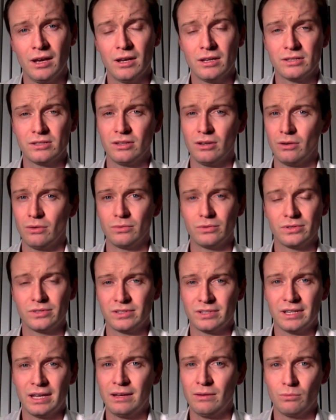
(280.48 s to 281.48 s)
So
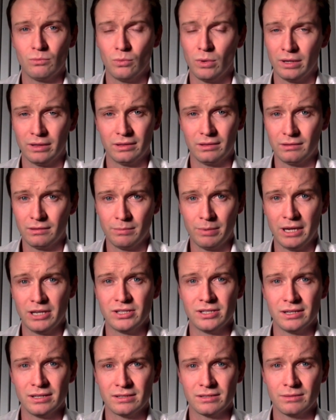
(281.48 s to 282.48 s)
state what the
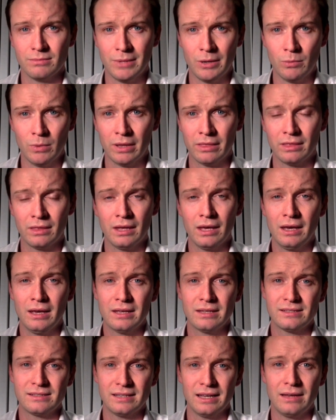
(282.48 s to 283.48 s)
patient has come in with,
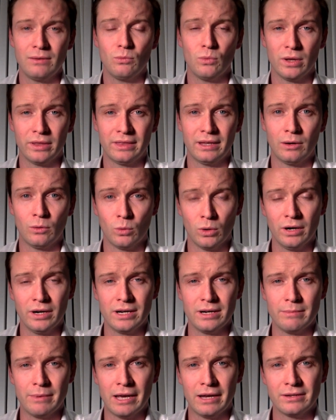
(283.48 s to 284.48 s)
state what they're worried
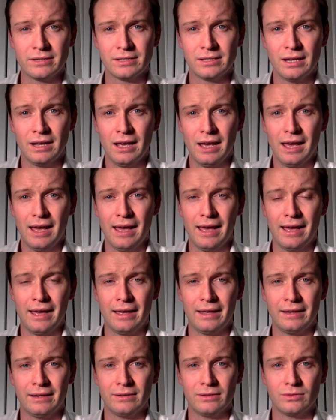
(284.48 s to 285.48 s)
about,
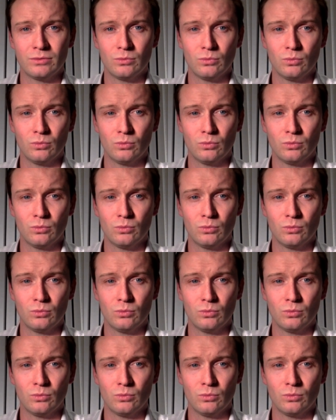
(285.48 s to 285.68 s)
and